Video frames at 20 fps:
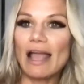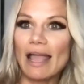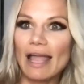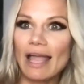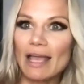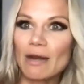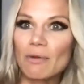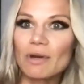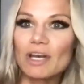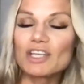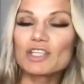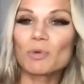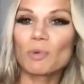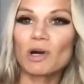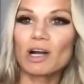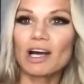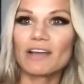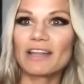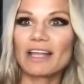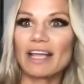And we need to
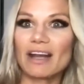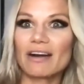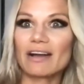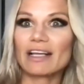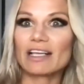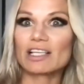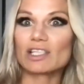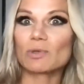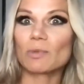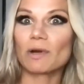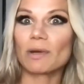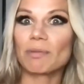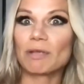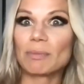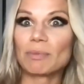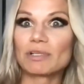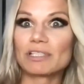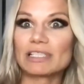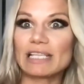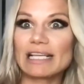work on the areas where
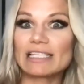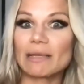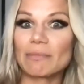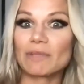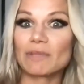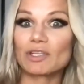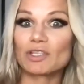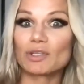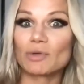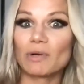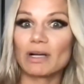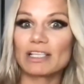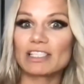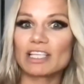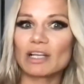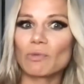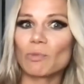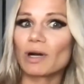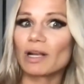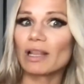people say something to us
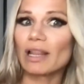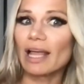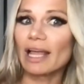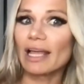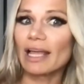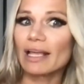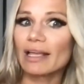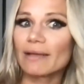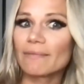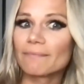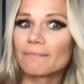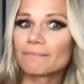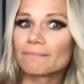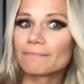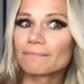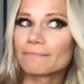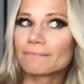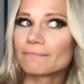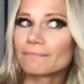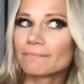and we're like,
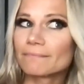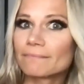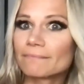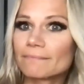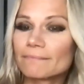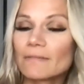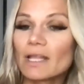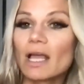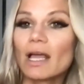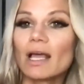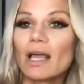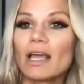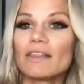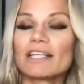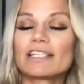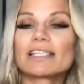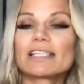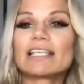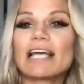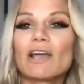
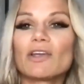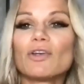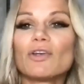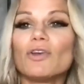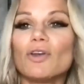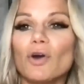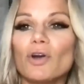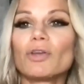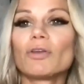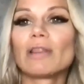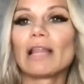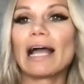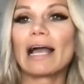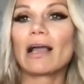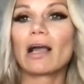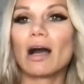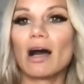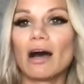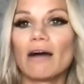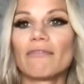this is how you know you
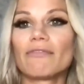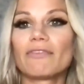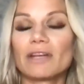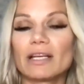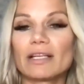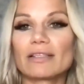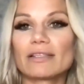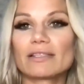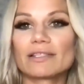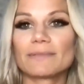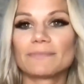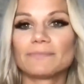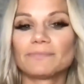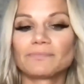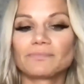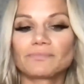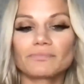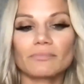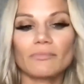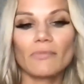lack confidence.
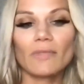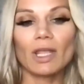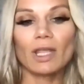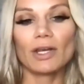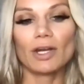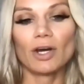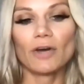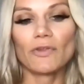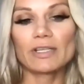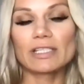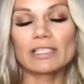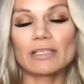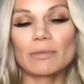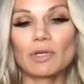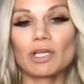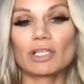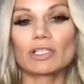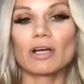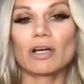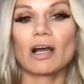You know, this is
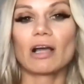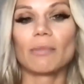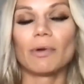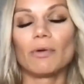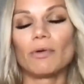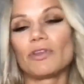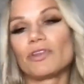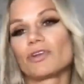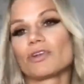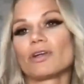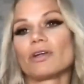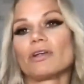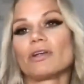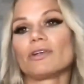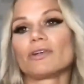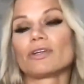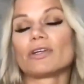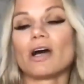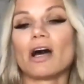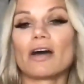something you talk about with
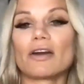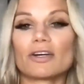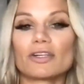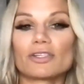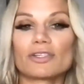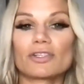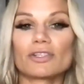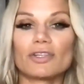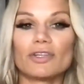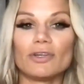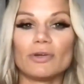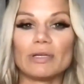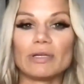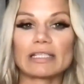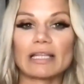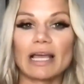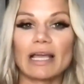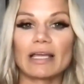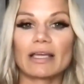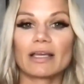your daughters too, is
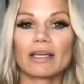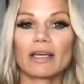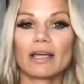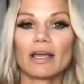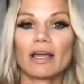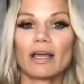like